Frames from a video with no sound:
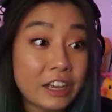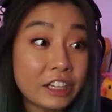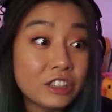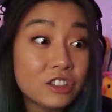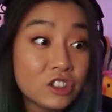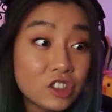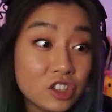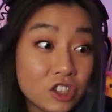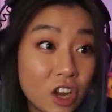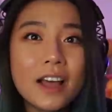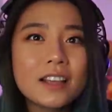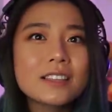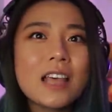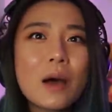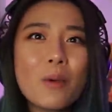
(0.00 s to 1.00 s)
Is
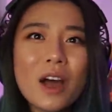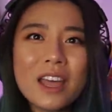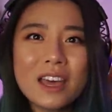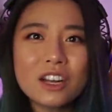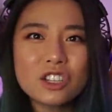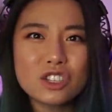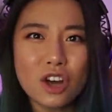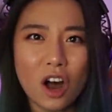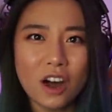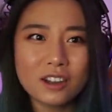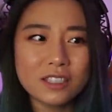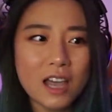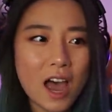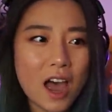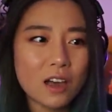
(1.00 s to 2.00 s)
that why he had a dog
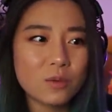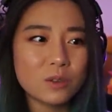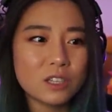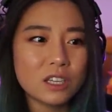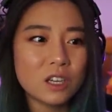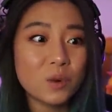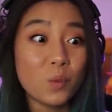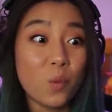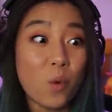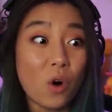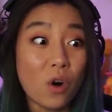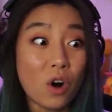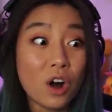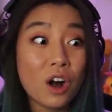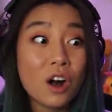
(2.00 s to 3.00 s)
tag? Was he in
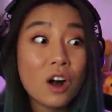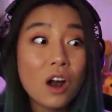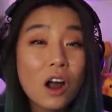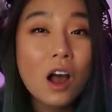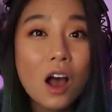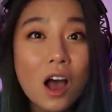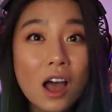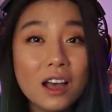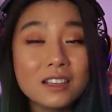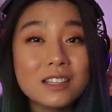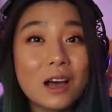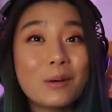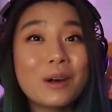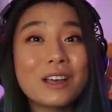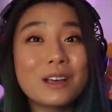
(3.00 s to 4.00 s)
war? Is
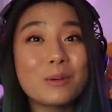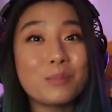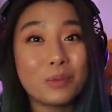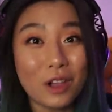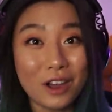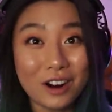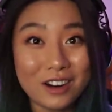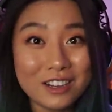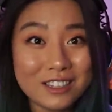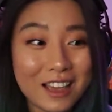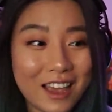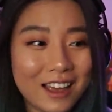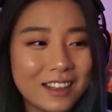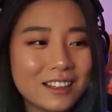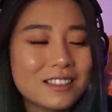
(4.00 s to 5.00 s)
that why he had blood on his
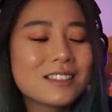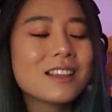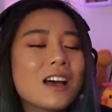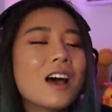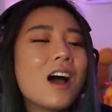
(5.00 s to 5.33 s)
hands?